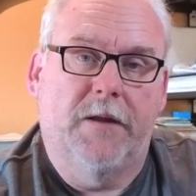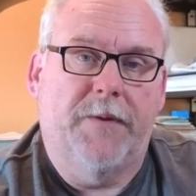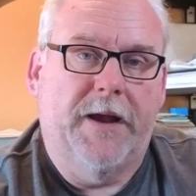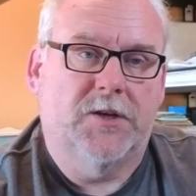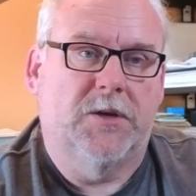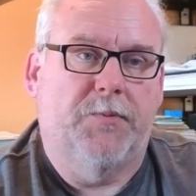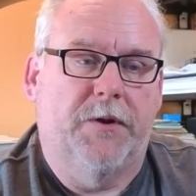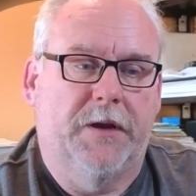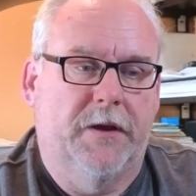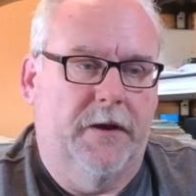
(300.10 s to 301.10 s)
up actually
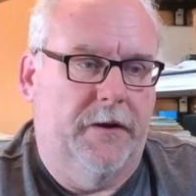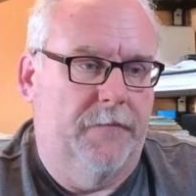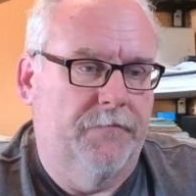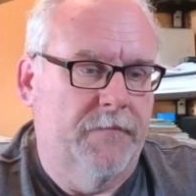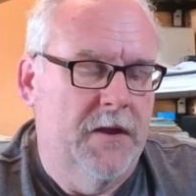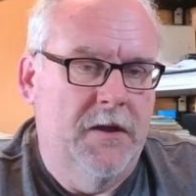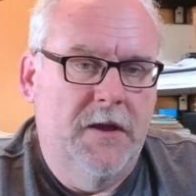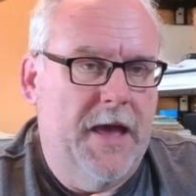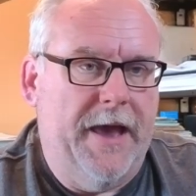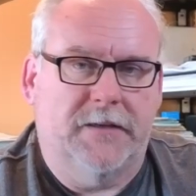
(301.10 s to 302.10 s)
putting a
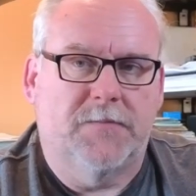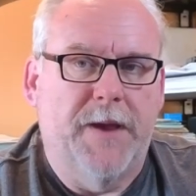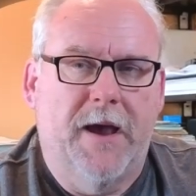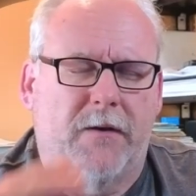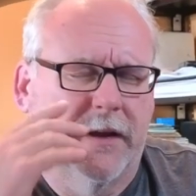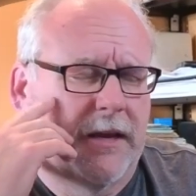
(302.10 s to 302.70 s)
X mount, I